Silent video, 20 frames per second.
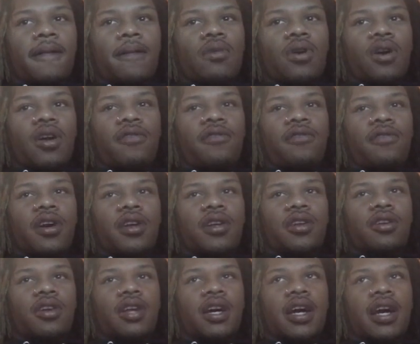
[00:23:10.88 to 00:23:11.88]
Why the fuck
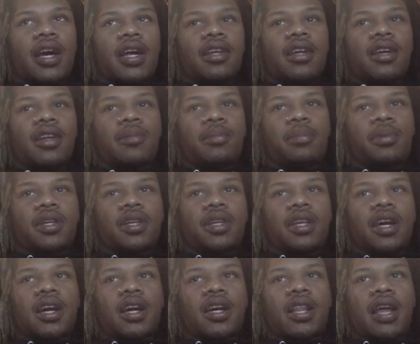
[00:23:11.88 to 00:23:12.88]
don't I got nothing to put the
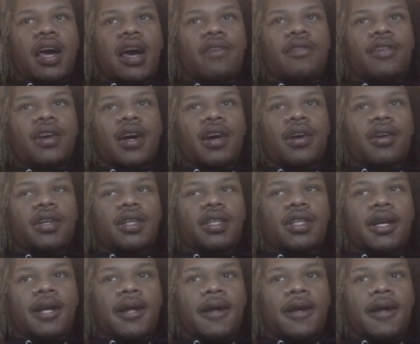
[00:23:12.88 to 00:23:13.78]
damn lava out?